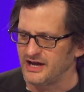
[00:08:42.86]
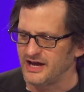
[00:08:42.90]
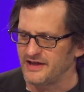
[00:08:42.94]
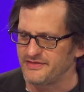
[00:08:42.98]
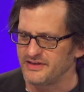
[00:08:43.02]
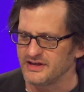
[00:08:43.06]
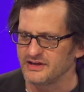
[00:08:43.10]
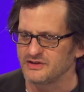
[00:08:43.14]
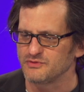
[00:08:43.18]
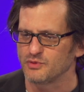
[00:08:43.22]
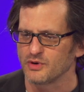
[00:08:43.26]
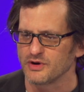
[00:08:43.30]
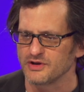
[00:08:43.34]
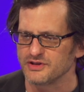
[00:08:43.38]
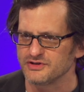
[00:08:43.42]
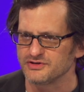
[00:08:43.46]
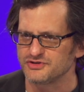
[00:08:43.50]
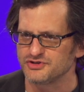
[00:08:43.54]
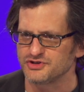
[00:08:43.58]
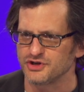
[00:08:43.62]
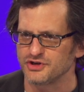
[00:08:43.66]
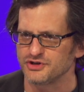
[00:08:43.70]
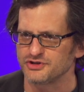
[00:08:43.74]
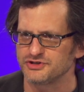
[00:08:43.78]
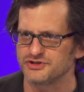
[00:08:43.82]
think where the
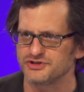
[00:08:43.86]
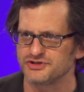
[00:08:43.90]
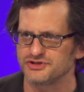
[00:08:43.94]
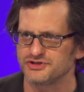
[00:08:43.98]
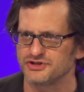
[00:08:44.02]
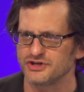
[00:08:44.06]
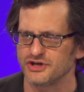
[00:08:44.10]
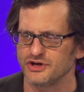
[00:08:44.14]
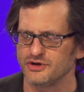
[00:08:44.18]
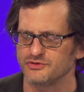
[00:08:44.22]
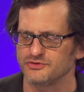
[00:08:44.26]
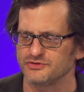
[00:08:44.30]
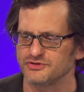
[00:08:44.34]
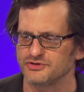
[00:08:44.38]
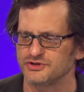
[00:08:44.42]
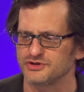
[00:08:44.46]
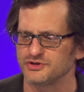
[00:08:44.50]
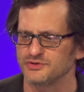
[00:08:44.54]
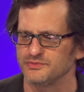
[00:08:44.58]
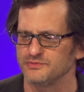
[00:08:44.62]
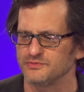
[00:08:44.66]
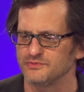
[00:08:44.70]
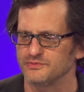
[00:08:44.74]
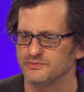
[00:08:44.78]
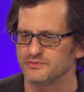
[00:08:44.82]
church has shown
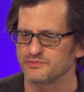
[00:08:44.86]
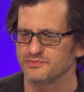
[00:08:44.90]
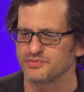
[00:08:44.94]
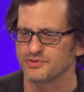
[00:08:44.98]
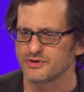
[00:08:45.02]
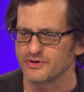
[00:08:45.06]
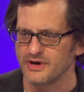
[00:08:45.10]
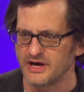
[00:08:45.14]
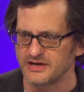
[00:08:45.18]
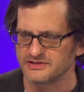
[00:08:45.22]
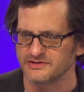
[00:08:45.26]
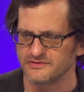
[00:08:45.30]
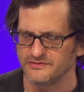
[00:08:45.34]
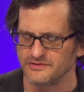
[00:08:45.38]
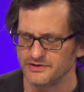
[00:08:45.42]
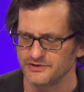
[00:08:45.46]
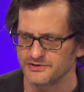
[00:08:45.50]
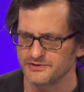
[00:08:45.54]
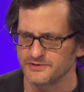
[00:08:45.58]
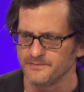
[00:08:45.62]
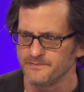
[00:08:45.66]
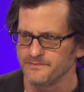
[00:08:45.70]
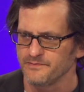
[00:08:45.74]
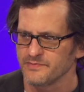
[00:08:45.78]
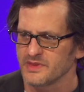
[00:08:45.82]
some
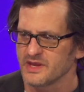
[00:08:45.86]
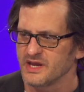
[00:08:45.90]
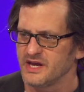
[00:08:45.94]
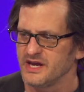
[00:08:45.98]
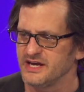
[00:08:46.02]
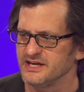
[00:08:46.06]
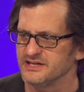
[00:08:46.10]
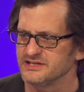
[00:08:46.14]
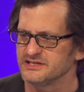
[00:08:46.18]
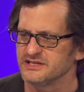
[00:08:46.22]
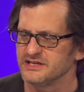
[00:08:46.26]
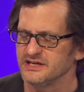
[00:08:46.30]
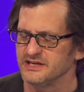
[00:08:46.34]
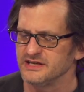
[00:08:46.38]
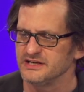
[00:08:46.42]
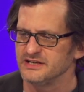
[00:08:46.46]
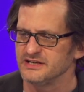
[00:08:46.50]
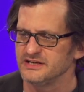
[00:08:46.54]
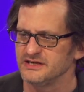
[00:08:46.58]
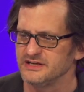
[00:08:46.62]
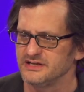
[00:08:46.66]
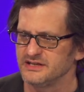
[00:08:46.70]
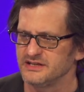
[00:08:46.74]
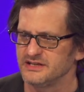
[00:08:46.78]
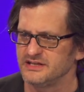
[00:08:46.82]
progressiveness is that
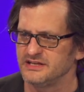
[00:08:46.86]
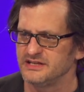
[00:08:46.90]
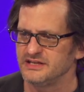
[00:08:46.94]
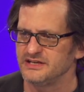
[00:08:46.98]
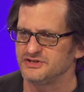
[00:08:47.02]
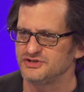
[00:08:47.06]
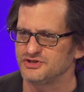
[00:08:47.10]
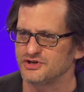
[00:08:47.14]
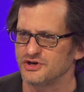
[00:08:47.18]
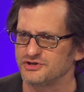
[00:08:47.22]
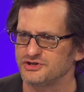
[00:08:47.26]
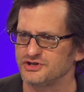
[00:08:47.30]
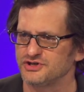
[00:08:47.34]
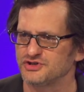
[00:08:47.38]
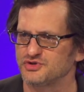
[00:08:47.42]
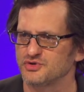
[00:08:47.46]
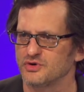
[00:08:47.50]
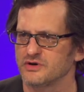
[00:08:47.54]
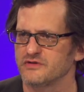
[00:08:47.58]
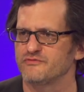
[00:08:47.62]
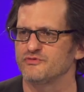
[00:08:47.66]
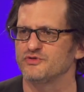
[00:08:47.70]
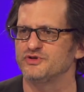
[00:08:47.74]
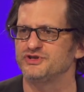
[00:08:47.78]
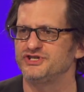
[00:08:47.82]
the church has
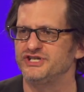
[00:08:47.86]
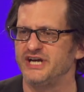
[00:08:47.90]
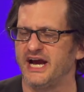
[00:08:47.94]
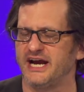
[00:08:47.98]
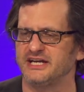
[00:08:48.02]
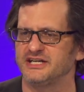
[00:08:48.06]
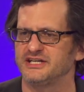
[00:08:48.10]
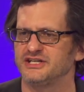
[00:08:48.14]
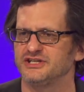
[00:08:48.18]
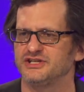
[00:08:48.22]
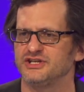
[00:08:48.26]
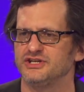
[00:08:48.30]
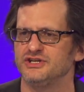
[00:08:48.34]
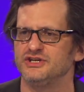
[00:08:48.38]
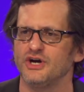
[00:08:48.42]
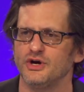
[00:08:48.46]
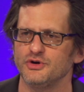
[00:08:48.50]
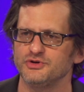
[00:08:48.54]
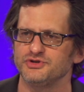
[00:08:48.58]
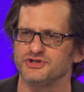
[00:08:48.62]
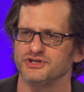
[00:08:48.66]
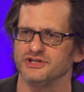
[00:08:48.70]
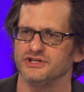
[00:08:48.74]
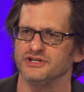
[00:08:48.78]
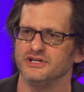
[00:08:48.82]
sort of rejected the
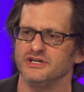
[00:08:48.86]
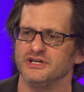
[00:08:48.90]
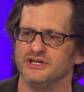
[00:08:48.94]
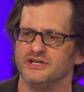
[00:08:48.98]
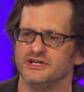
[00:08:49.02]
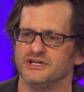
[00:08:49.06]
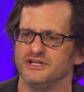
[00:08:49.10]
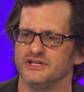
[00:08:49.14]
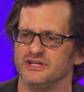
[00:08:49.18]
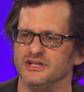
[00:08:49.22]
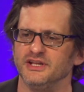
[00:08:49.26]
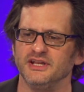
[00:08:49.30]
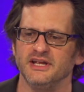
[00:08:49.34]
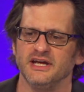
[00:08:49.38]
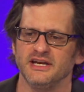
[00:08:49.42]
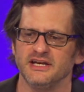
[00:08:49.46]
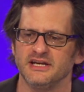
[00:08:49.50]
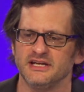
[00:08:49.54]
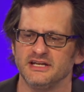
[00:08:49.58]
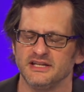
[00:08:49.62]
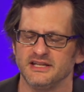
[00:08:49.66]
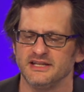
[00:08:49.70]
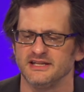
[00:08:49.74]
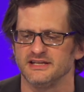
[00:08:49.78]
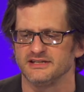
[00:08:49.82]
notion
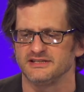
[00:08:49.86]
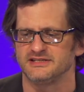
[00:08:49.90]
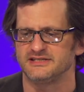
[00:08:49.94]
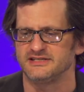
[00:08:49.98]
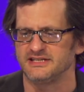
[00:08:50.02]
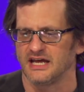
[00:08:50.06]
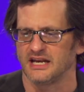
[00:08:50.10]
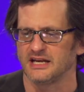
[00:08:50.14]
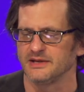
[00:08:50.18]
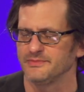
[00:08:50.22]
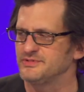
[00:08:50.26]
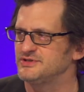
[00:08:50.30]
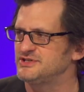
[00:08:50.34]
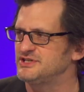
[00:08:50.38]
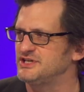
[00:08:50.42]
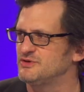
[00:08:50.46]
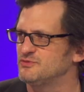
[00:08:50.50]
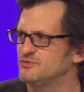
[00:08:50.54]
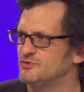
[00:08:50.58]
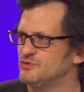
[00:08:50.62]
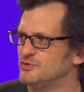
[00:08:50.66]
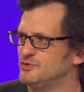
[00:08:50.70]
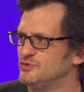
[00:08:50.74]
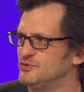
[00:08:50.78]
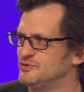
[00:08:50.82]
that the celibacy
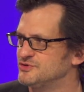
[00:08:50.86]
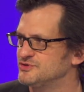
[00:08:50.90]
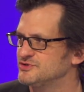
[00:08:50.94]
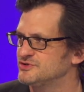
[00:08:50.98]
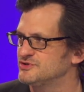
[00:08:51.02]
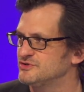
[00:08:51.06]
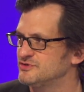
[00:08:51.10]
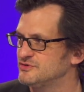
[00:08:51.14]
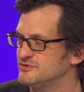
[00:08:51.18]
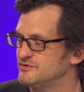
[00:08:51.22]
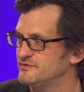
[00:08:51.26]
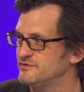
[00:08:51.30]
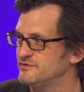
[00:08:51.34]
rules